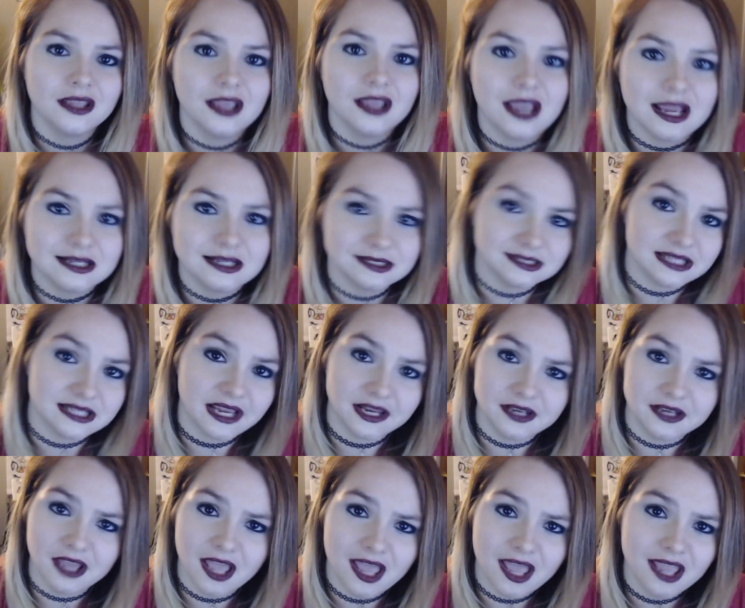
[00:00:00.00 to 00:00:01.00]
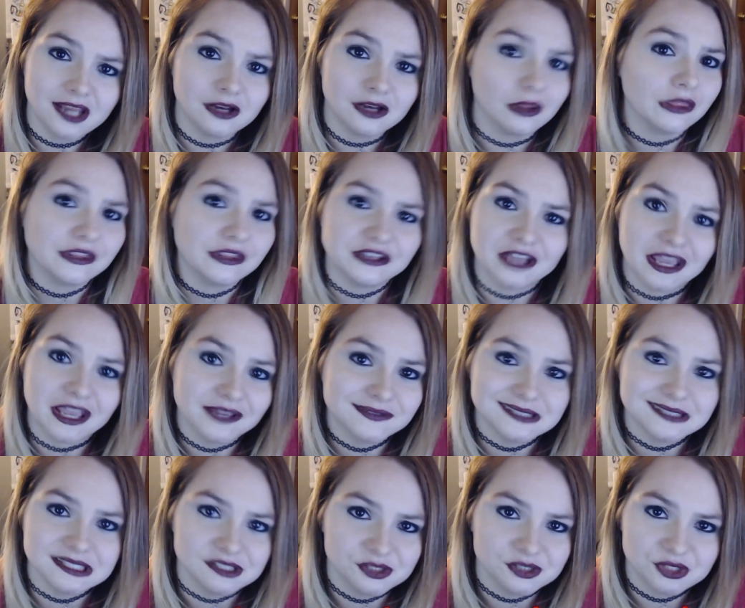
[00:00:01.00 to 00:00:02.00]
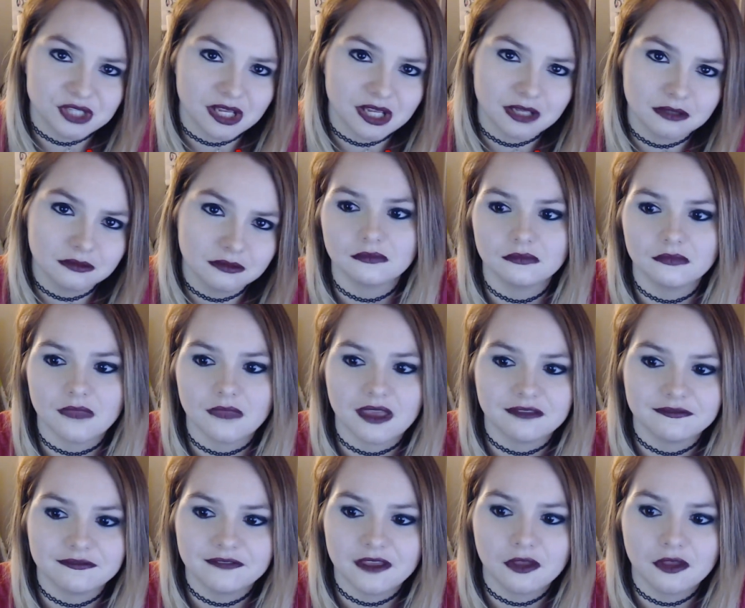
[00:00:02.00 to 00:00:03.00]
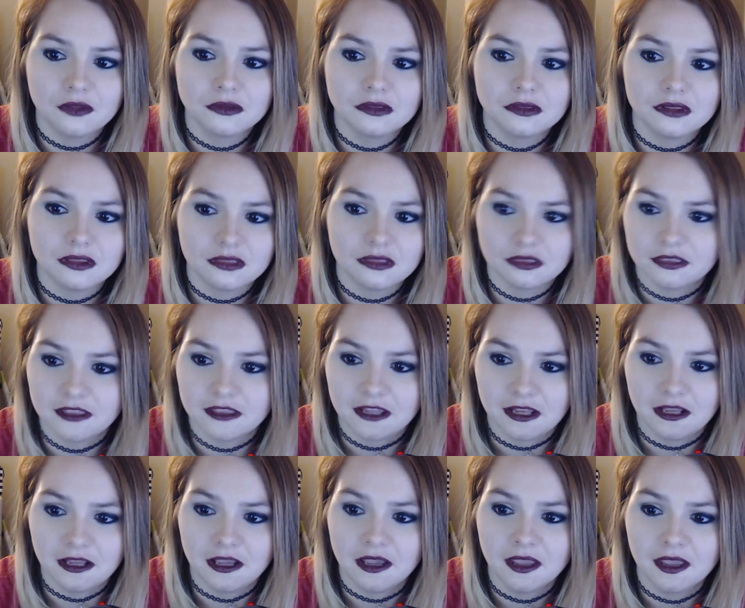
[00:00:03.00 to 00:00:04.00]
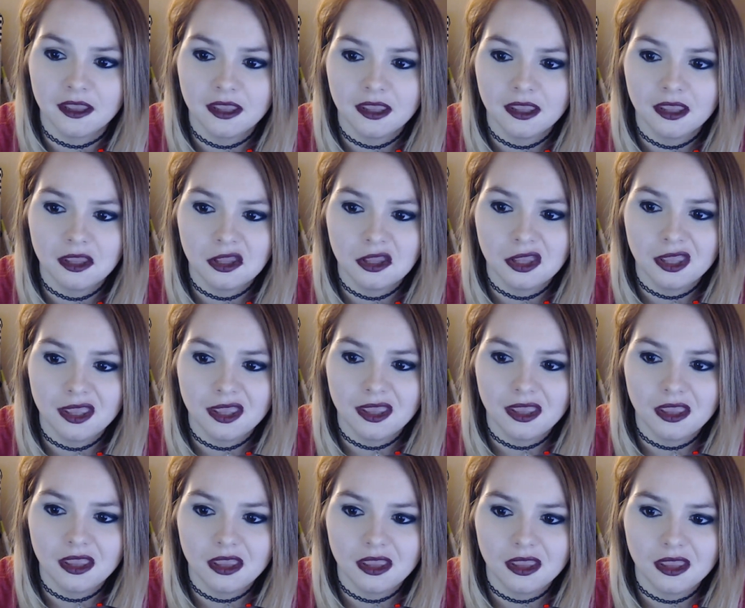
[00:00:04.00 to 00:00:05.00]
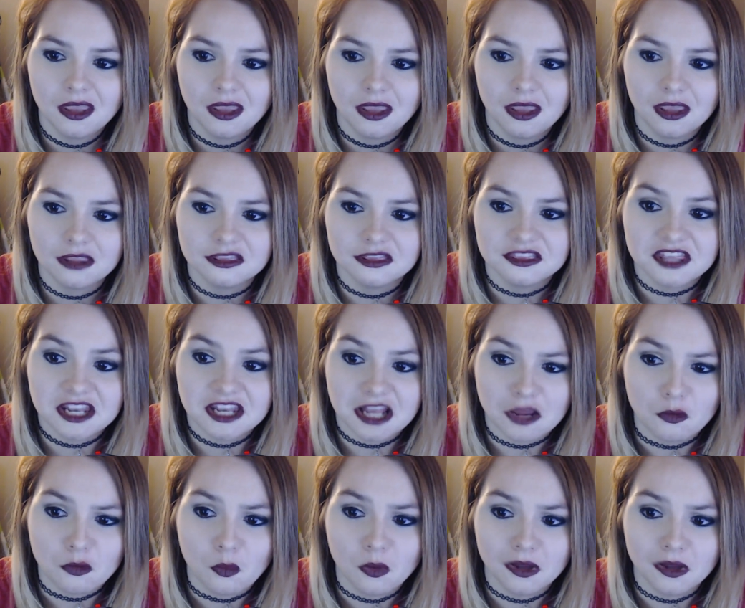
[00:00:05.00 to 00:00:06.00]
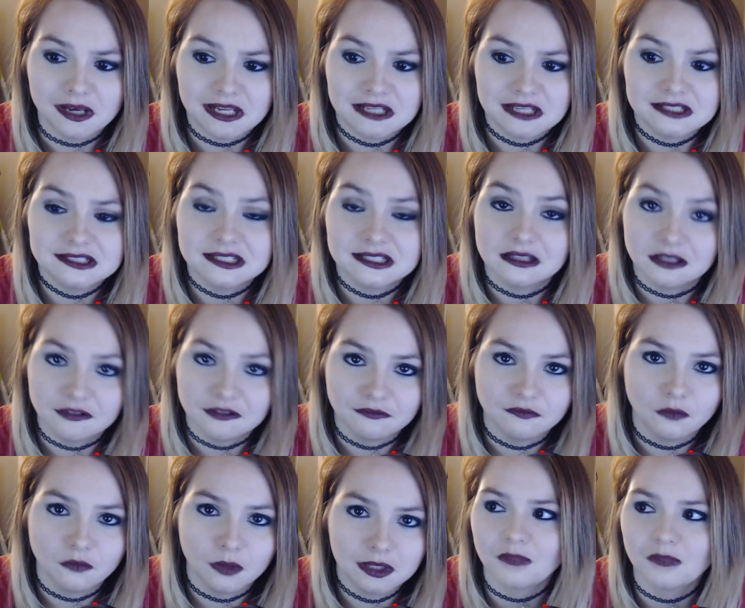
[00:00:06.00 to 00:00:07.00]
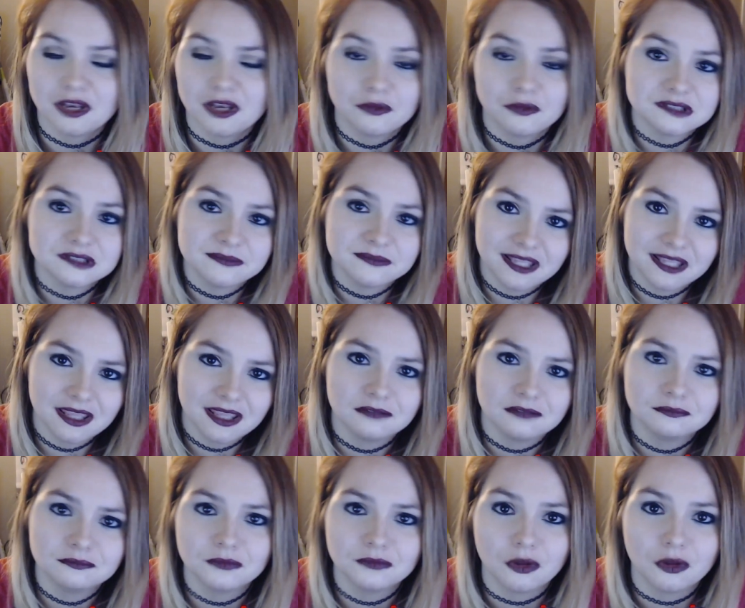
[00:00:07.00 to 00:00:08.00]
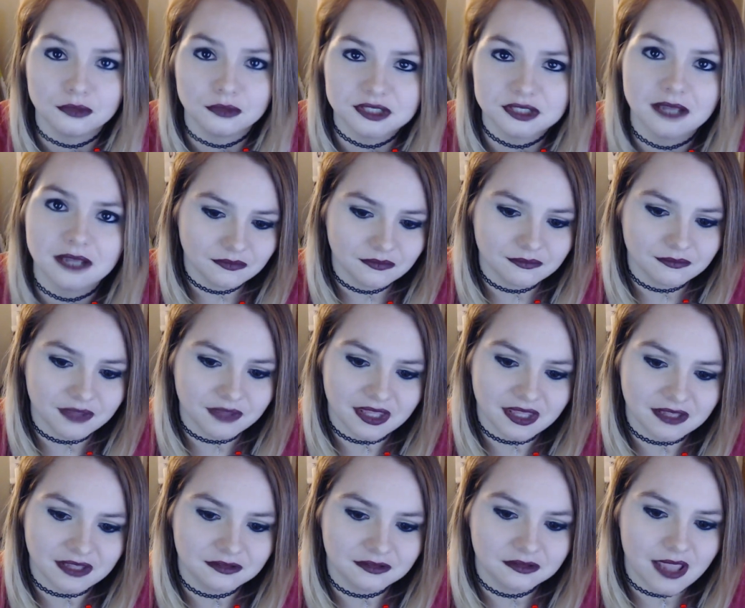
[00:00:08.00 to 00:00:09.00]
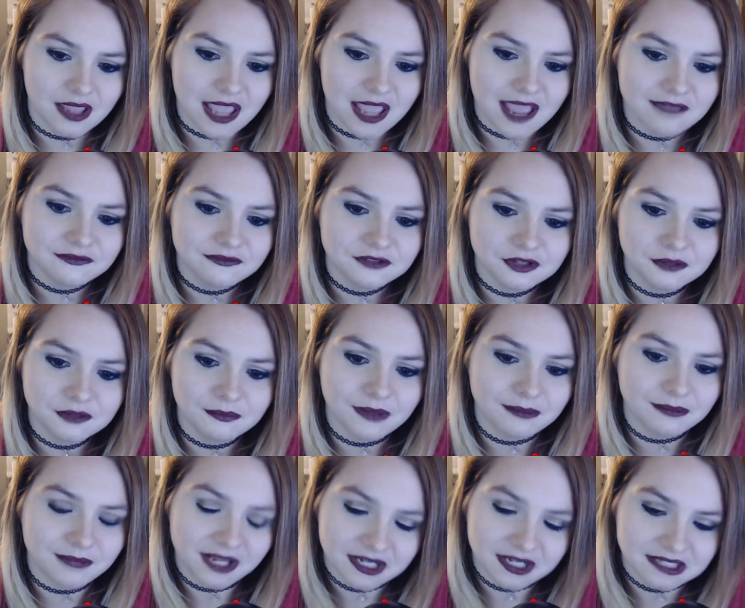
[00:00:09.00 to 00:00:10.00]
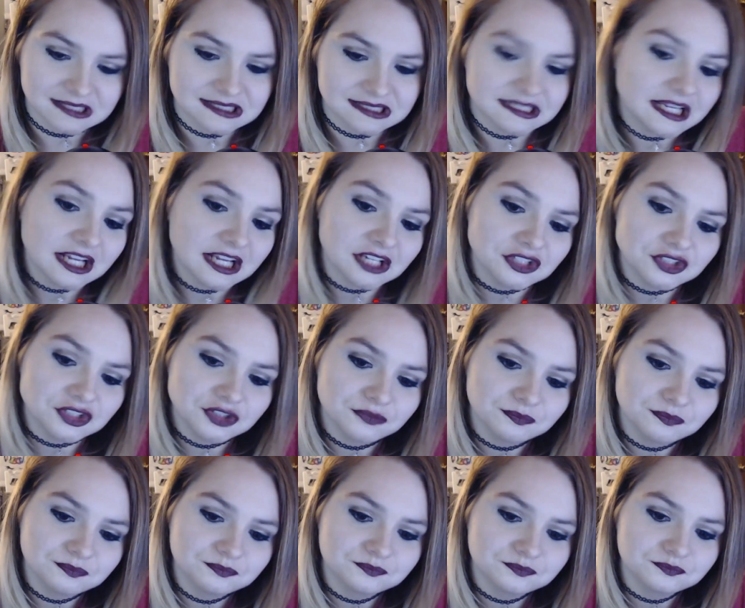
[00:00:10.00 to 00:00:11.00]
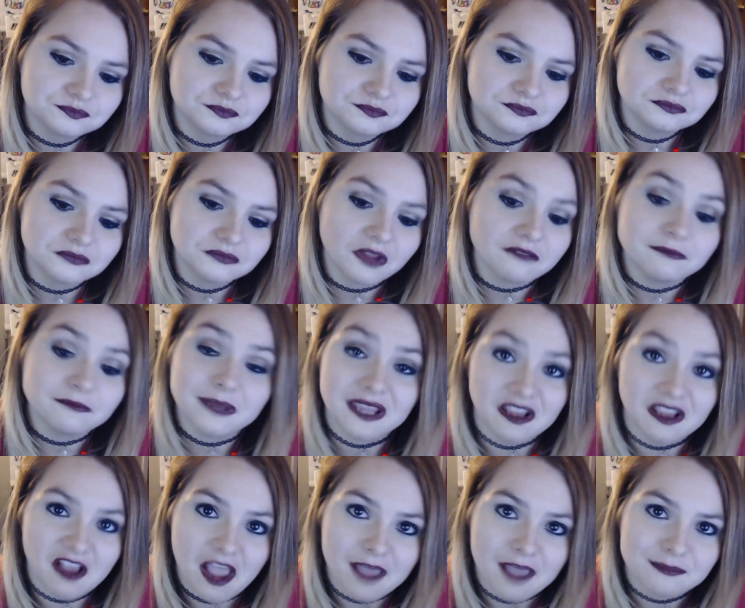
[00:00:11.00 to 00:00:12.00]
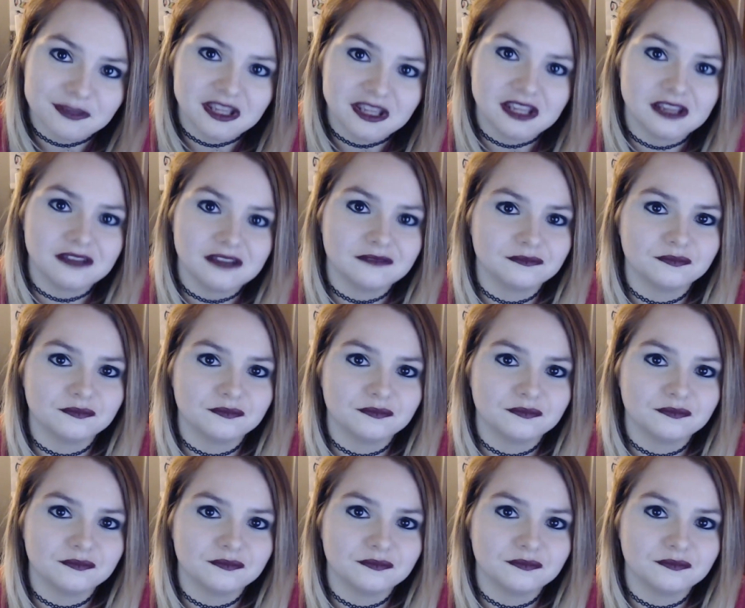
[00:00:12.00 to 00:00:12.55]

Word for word: I decided to hide all the knives in the shed. I found the thing that I wanted to live for, and it was my kid the whole time. But after my manic stage of being happy,